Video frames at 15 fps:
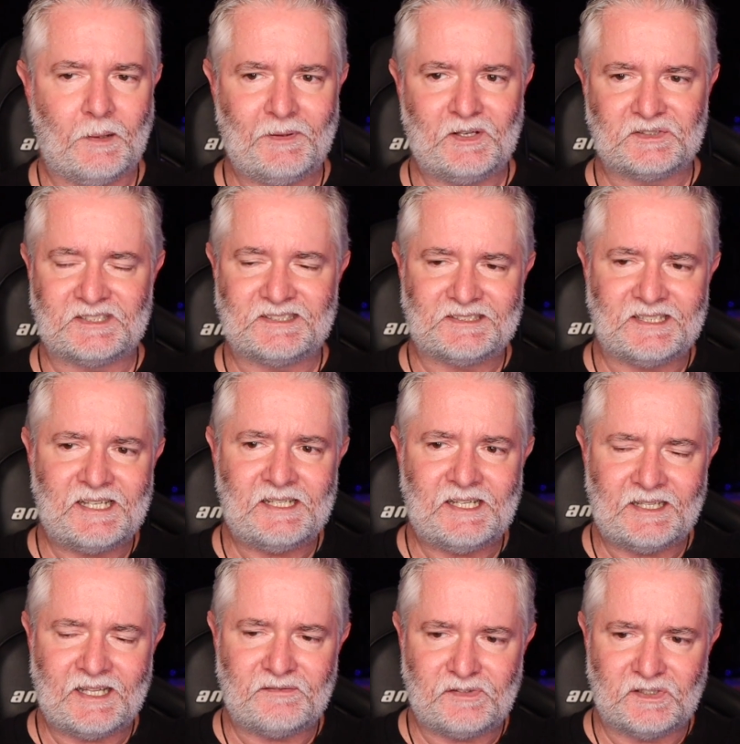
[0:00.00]
I mean, there was a scene
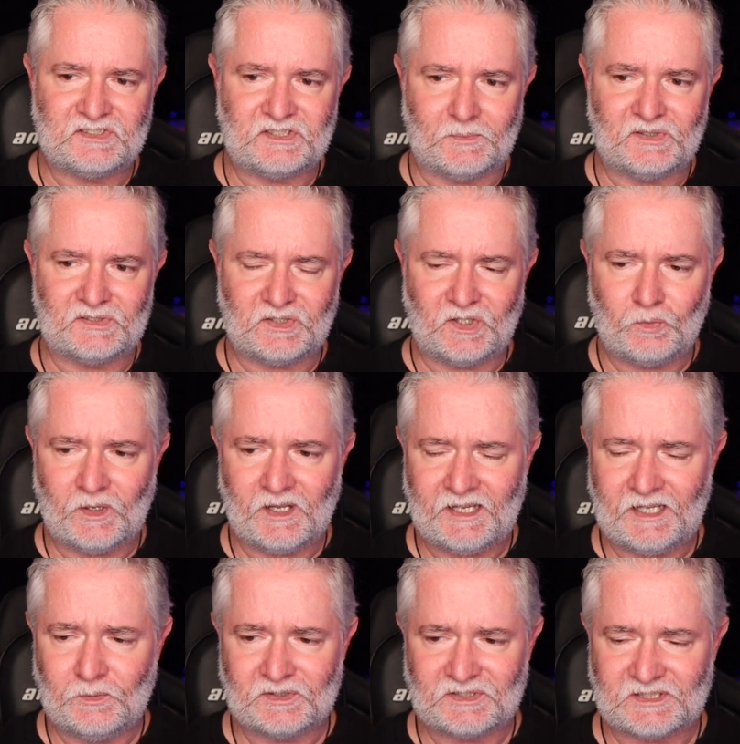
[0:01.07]
in that first episode where
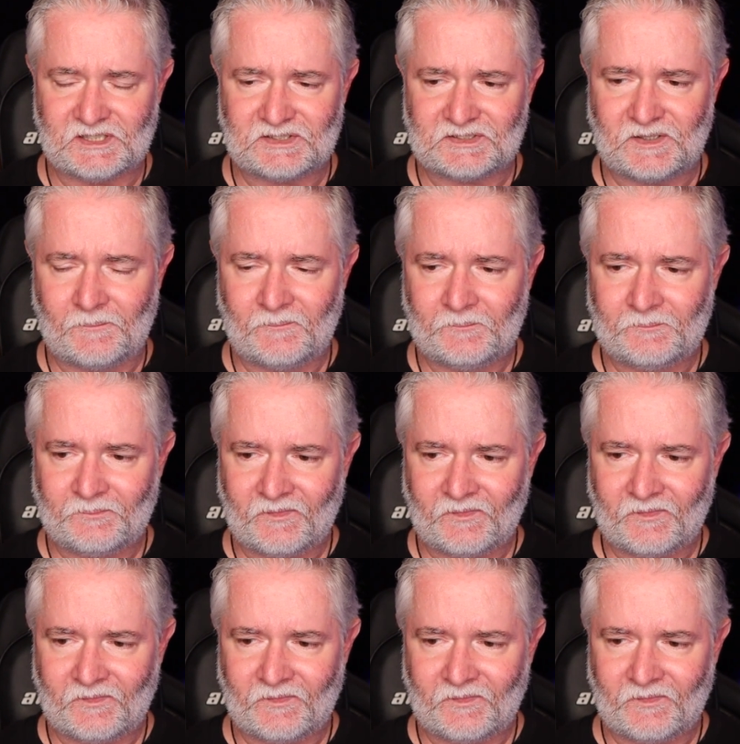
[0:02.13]
he was just,